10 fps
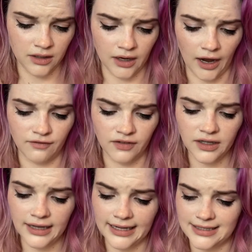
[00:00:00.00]
I
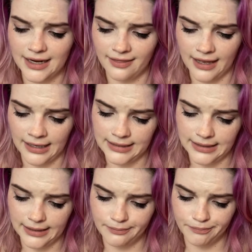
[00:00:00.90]
feel like it's not that
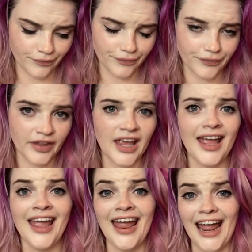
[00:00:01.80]
easy.
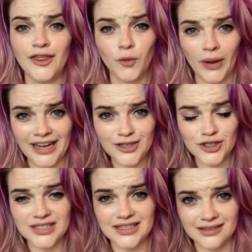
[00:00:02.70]
And the way it
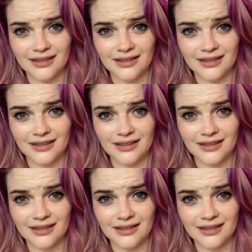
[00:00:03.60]
just